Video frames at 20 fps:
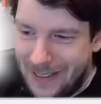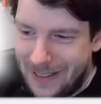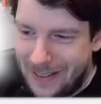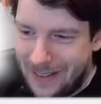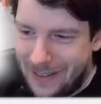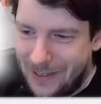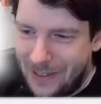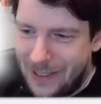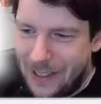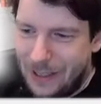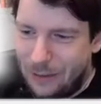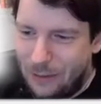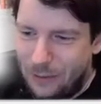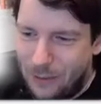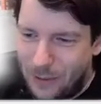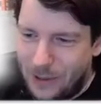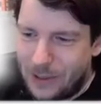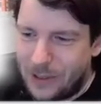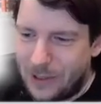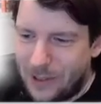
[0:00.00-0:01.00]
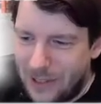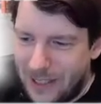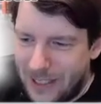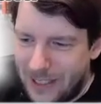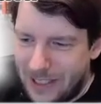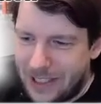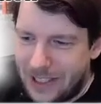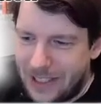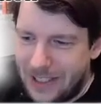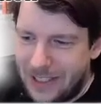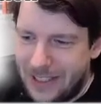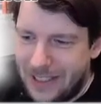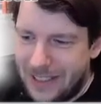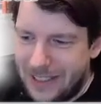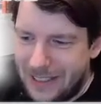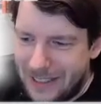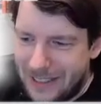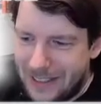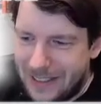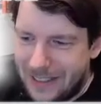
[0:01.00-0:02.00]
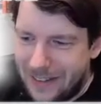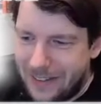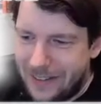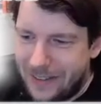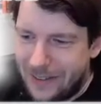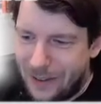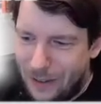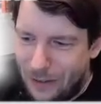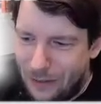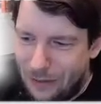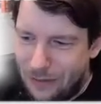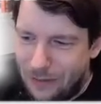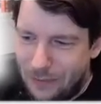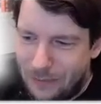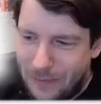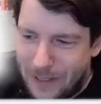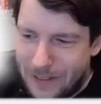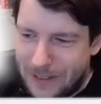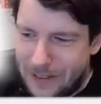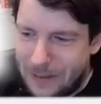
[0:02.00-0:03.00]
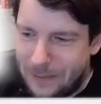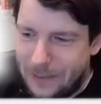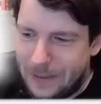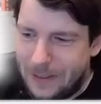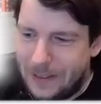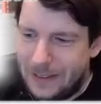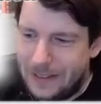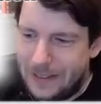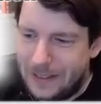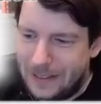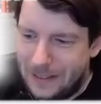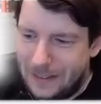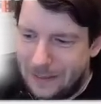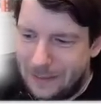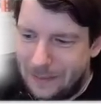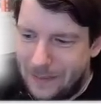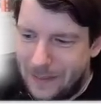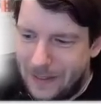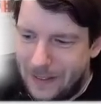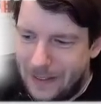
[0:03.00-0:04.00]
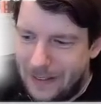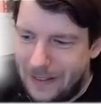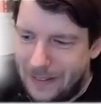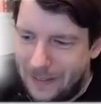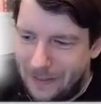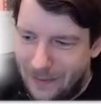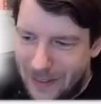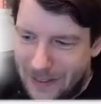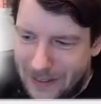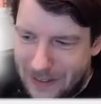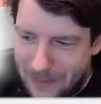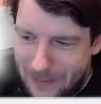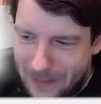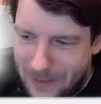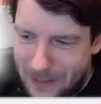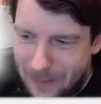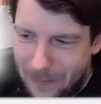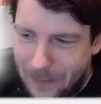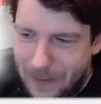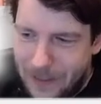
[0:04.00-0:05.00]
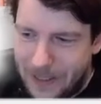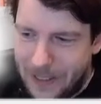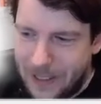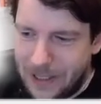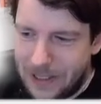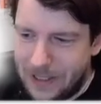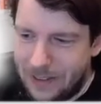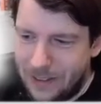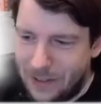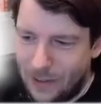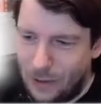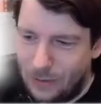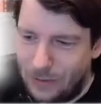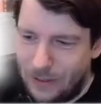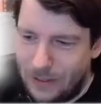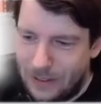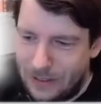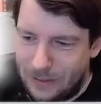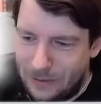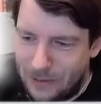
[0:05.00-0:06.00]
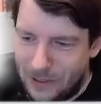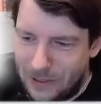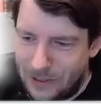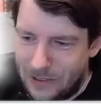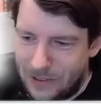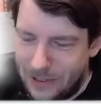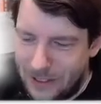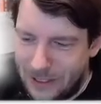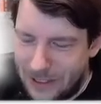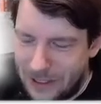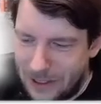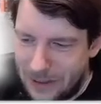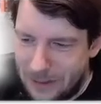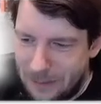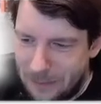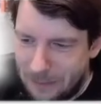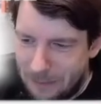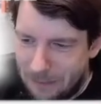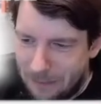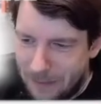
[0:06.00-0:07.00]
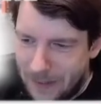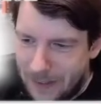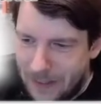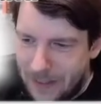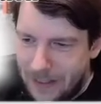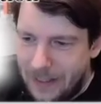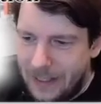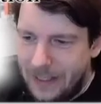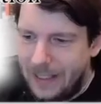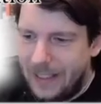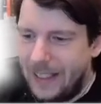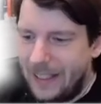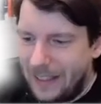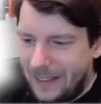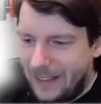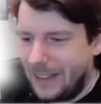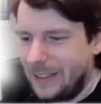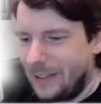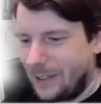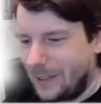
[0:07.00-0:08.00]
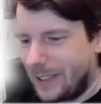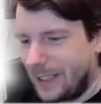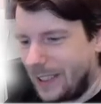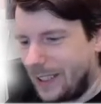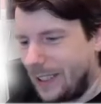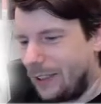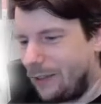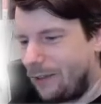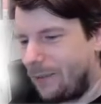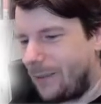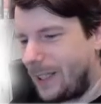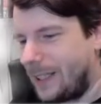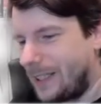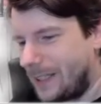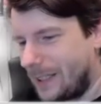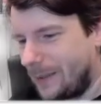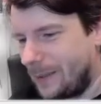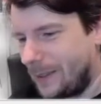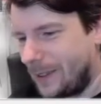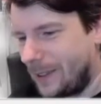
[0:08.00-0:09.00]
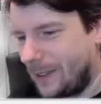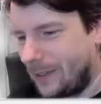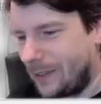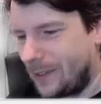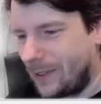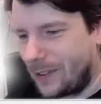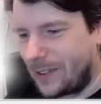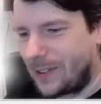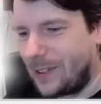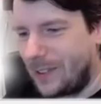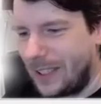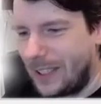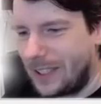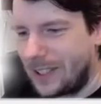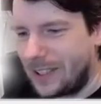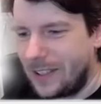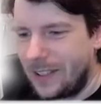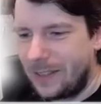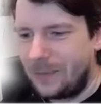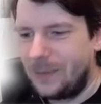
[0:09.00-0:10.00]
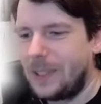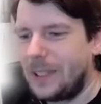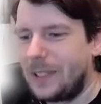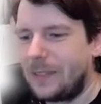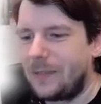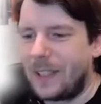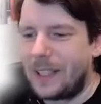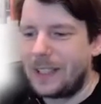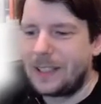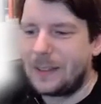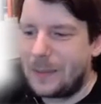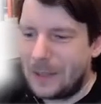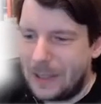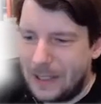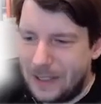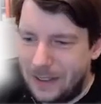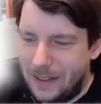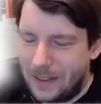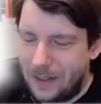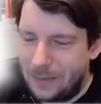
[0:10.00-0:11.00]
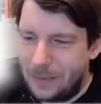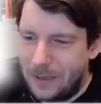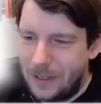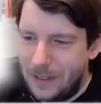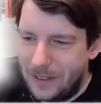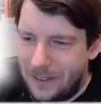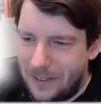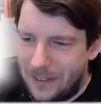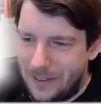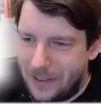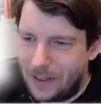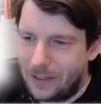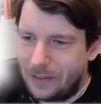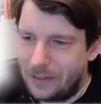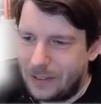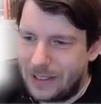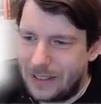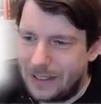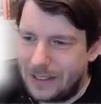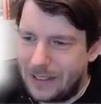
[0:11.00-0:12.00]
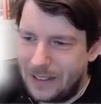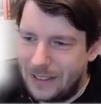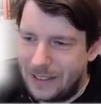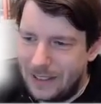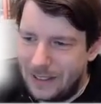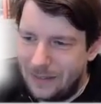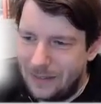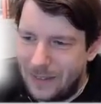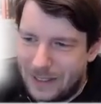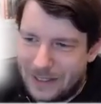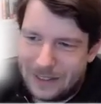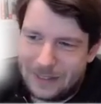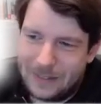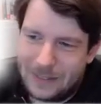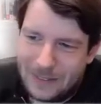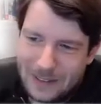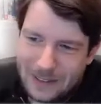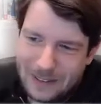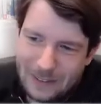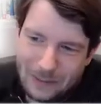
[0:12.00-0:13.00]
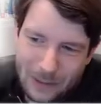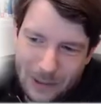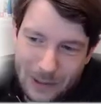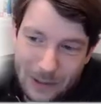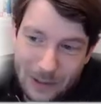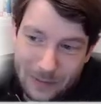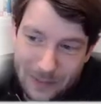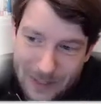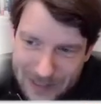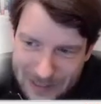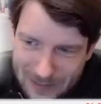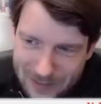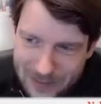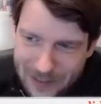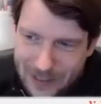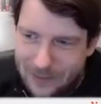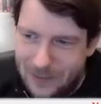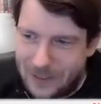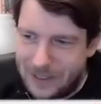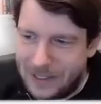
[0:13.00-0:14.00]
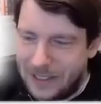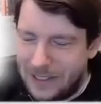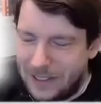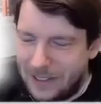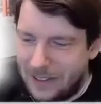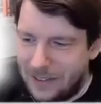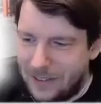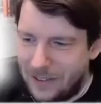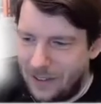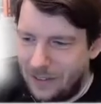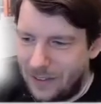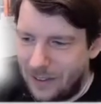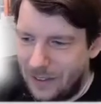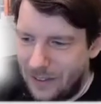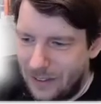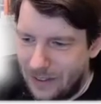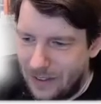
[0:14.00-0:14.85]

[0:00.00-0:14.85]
So you have one connection and it can serve multiple applications over that one connection. And then you can have multiple of those connections, meaning multiple ASPs serving one or multiple application servers